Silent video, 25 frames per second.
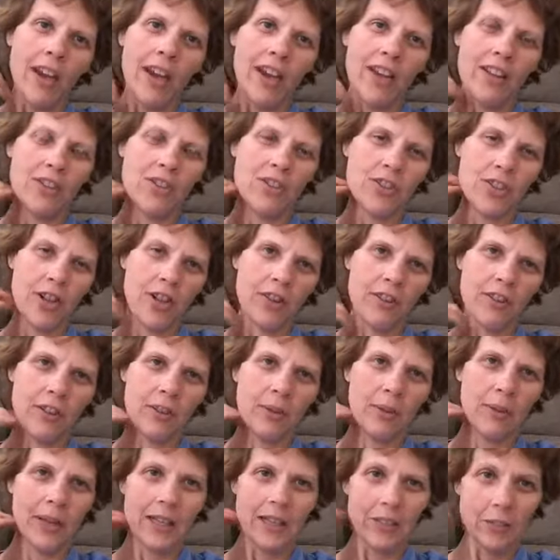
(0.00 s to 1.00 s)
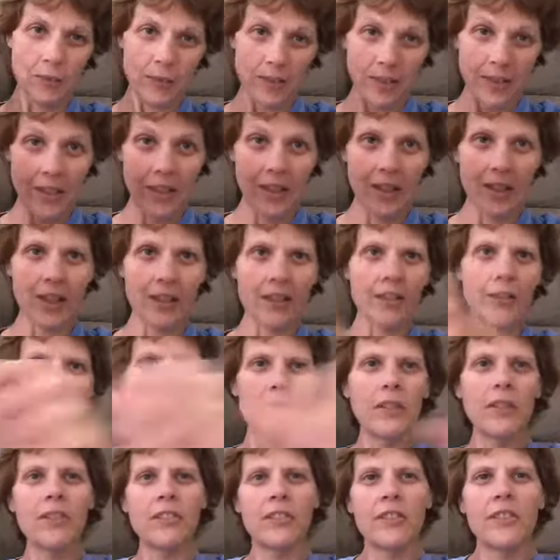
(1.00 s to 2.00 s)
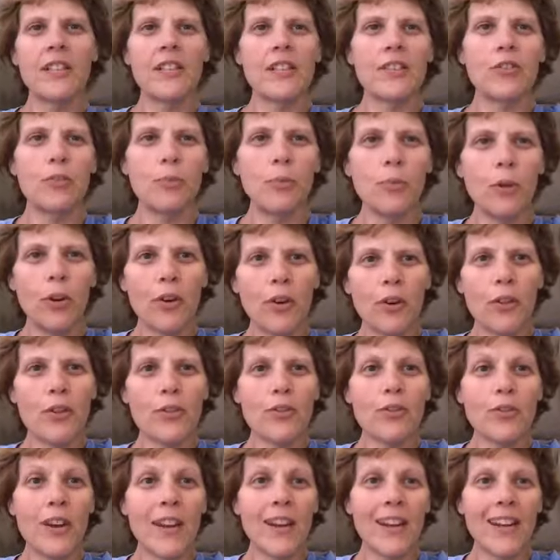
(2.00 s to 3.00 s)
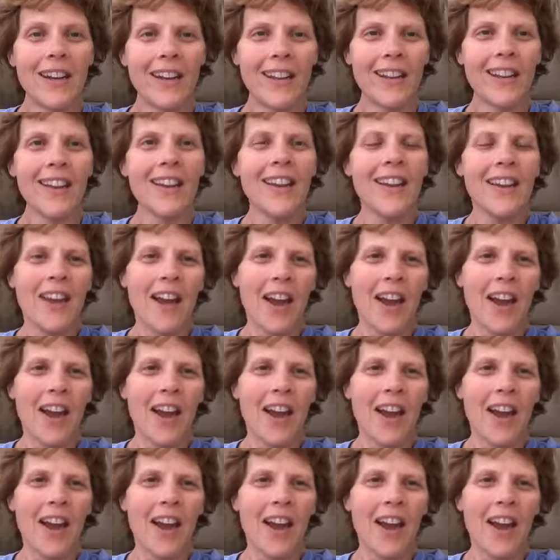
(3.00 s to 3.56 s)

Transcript: and share the commands with the kids because the kids are part of the training.